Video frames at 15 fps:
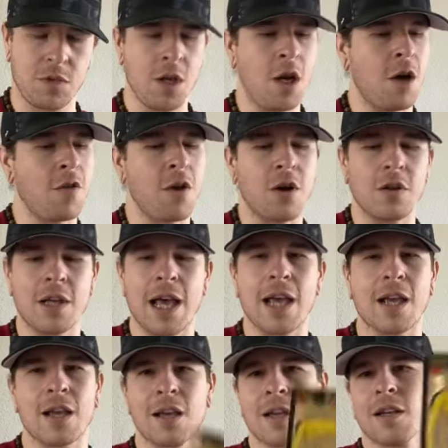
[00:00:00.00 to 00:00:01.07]
They're
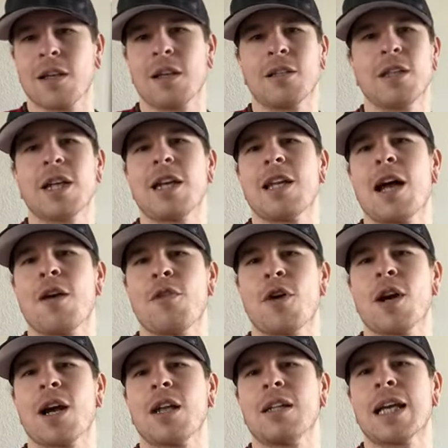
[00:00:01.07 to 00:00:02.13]
like, and look at now,
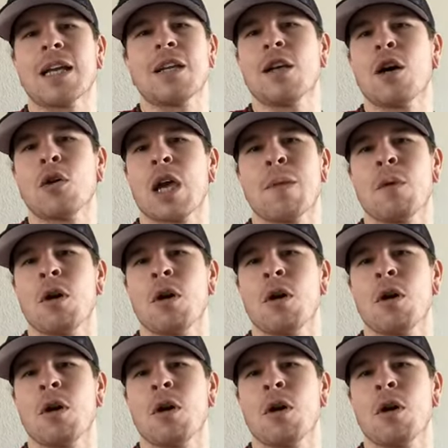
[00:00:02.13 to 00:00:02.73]
they're kind of like, no, game